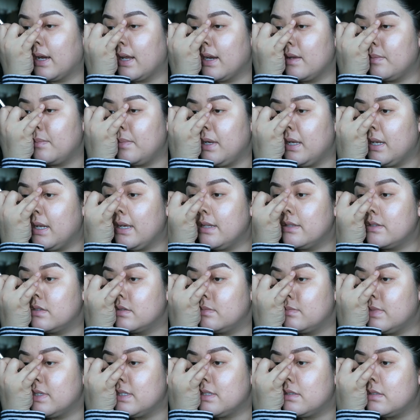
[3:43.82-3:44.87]
gotta admit, I do
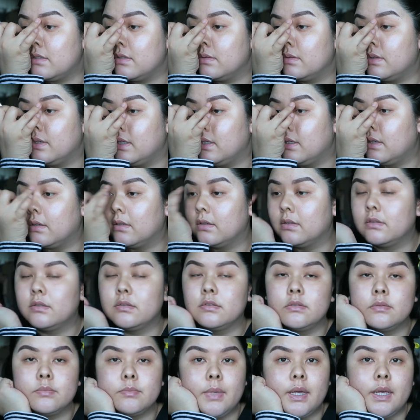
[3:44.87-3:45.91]
miss doing
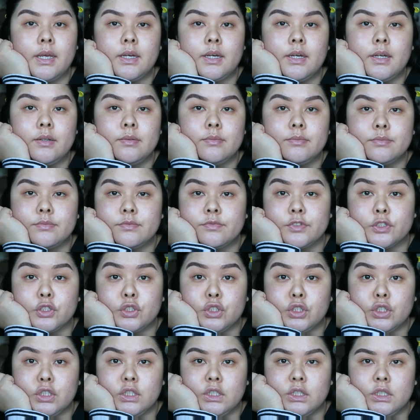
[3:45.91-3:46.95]
makeup for
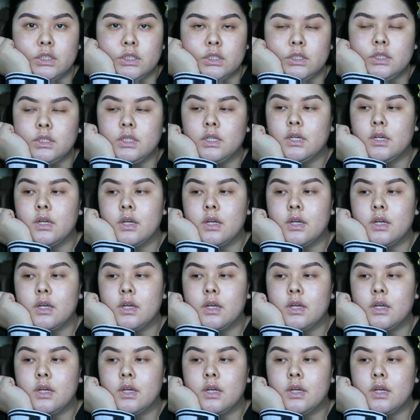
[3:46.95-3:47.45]
sure.